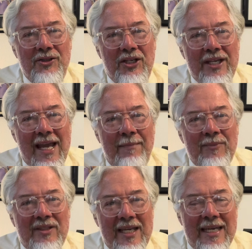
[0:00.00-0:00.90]

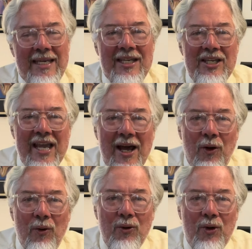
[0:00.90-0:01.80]
GMT
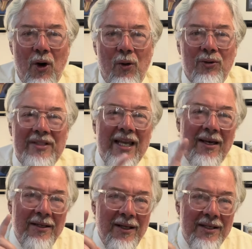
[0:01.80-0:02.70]
Yellow Gold. Take a
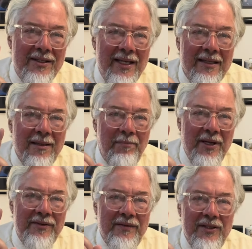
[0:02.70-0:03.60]
look-see at the
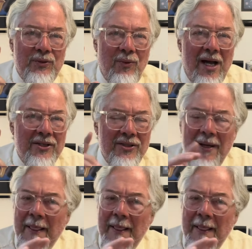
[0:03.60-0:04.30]
picture of this watch.